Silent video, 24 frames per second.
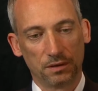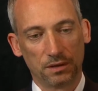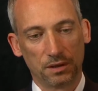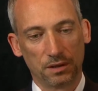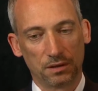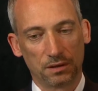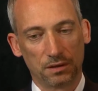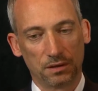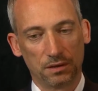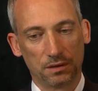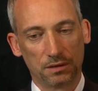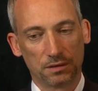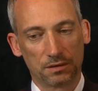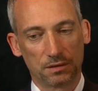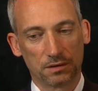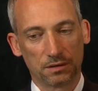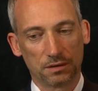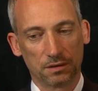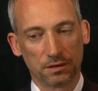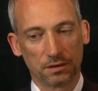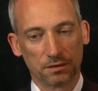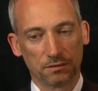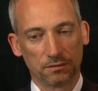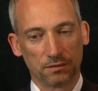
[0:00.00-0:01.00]
That is,
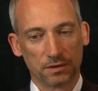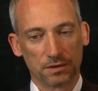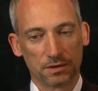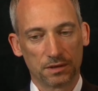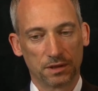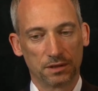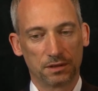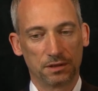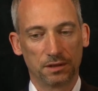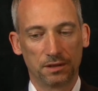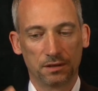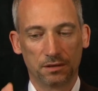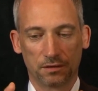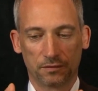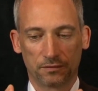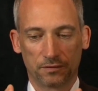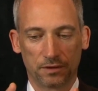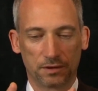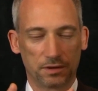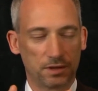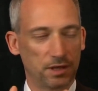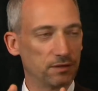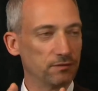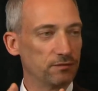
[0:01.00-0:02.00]
this idea of
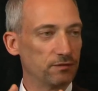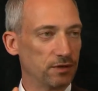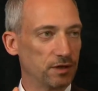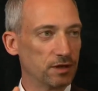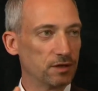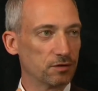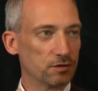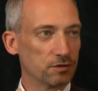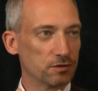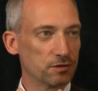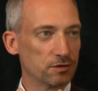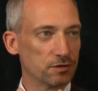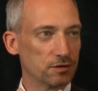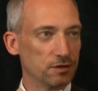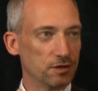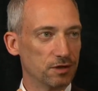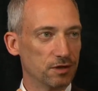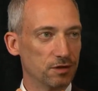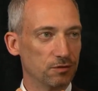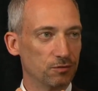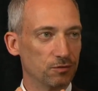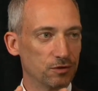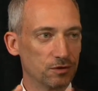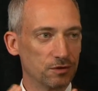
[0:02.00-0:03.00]
the 10 fingers
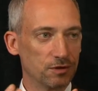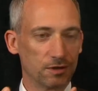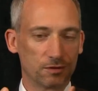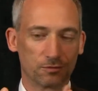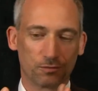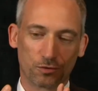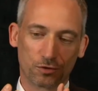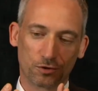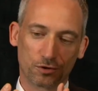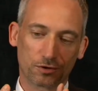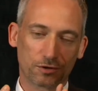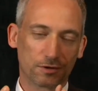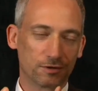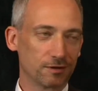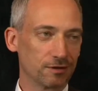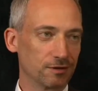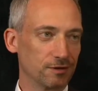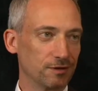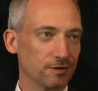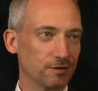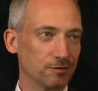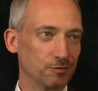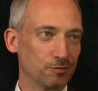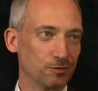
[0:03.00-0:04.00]
would not work
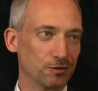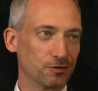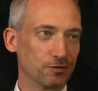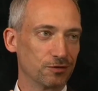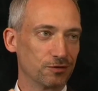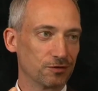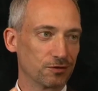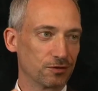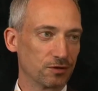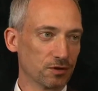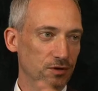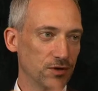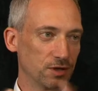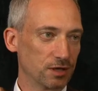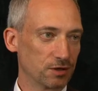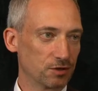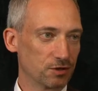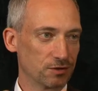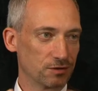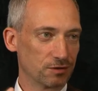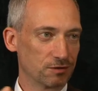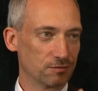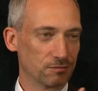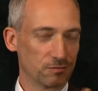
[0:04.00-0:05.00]
with
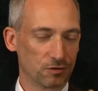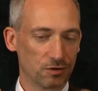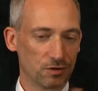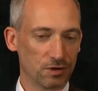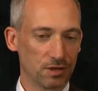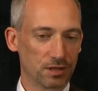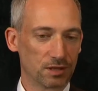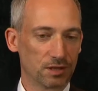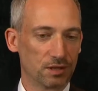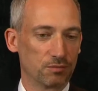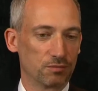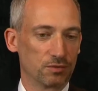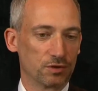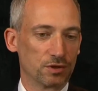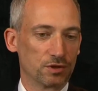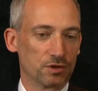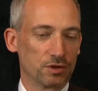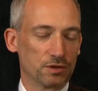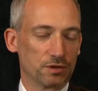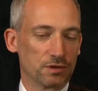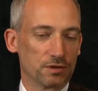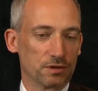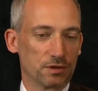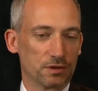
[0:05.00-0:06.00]
connecting
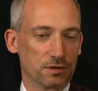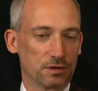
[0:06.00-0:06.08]
bridges.